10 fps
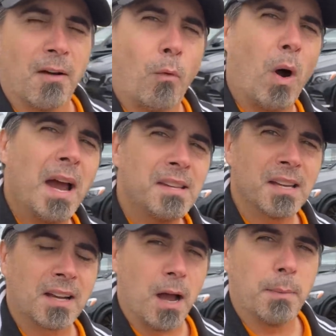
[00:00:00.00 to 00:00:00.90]
Why is
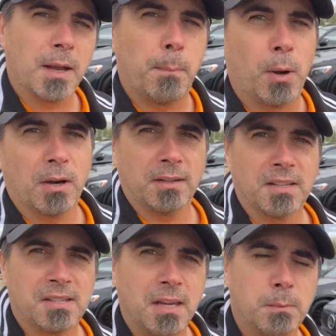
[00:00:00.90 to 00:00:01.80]
it coming apart at the
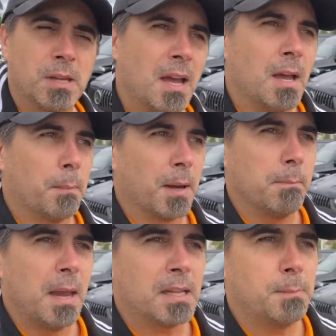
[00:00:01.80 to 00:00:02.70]
seams? But it
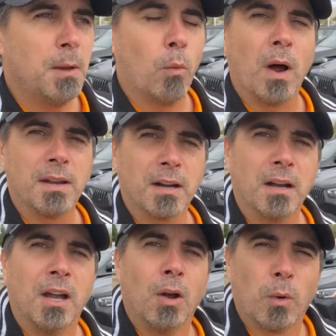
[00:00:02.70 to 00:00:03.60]
makes me wonder
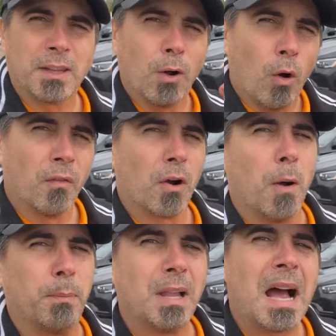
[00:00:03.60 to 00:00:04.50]
what the overall
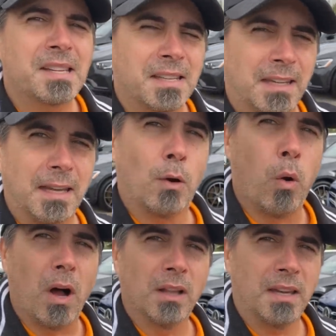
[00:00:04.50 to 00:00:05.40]
plastic
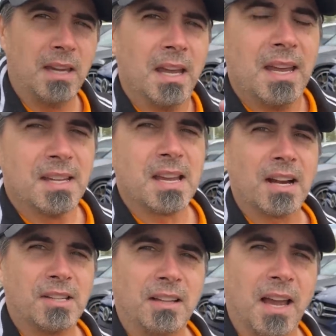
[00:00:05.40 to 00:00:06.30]
equality is
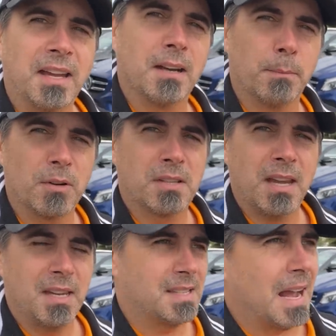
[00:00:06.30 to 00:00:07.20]
actually like in a
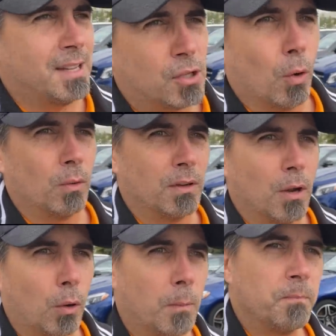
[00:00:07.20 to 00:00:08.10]
Mercedes. I don't
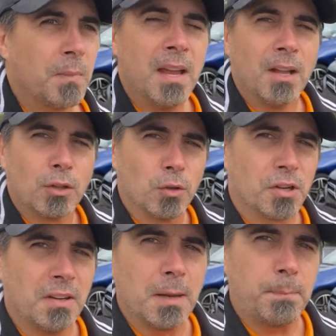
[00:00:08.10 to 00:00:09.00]
know. Those
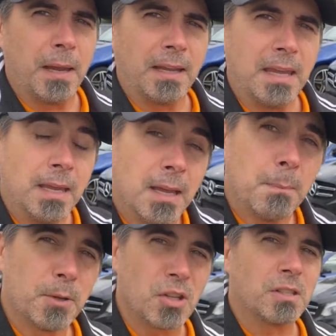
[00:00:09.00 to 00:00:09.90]
are nitpicky,
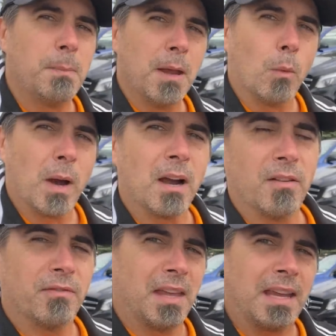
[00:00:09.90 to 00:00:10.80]
but just to be aware
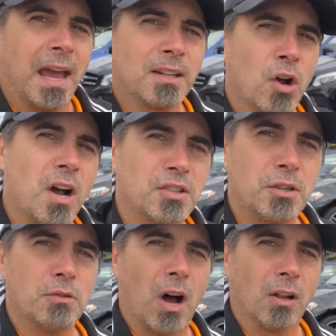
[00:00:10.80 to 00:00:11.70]
of, they can cost
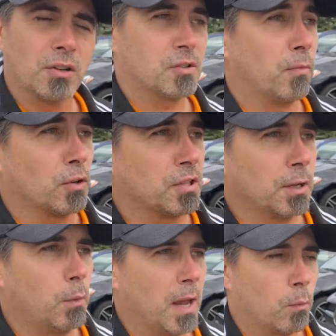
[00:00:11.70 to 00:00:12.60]
you dollars.
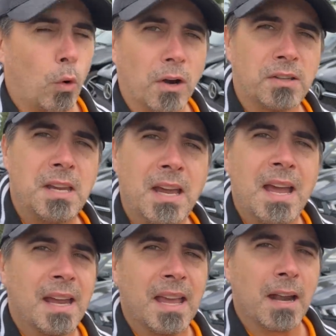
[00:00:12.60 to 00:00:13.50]
Fortunately, we had warranty.
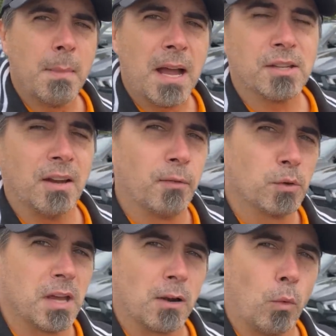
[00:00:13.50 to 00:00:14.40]
Can't imagine if it
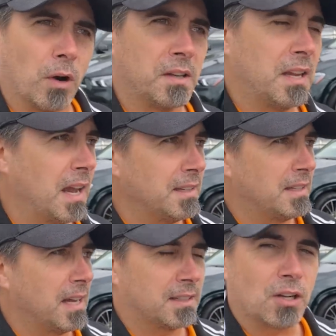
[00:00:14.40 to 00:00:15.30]
was out of warranty and I had to
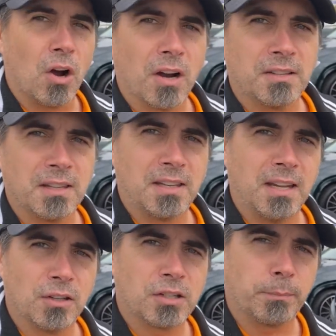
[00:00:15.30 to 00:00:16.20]
take the car into the
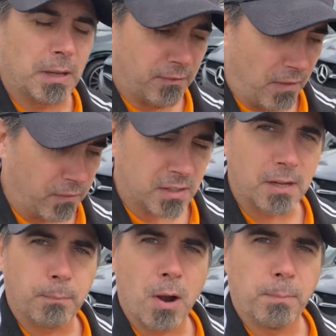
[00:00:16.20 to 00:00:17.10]
dealership to have that fixed
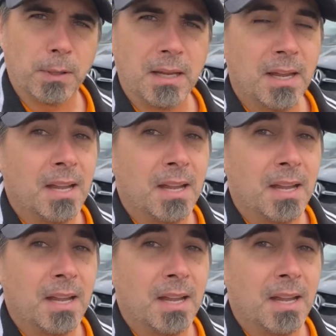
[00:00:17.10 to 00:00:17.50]
up properly.